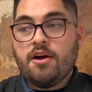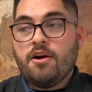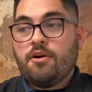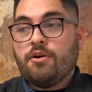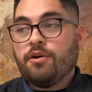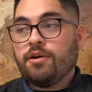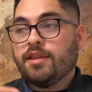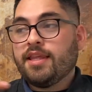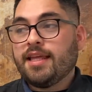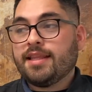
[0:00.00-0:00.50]

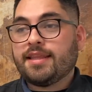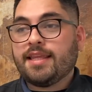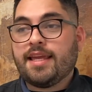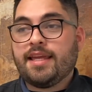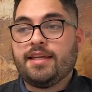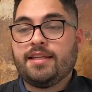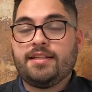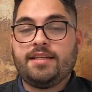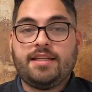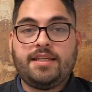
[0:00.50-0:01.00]
or that
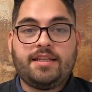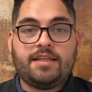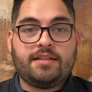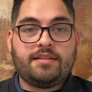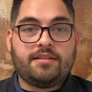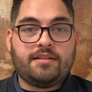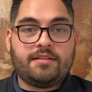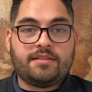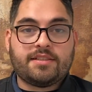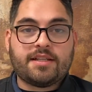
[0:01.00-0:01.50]
they
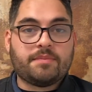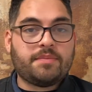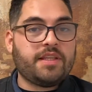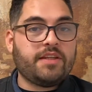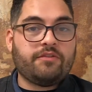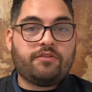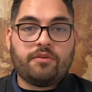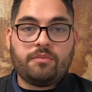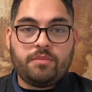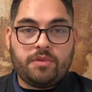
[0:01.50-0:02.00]
need
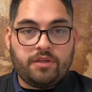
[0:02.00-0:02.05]
something from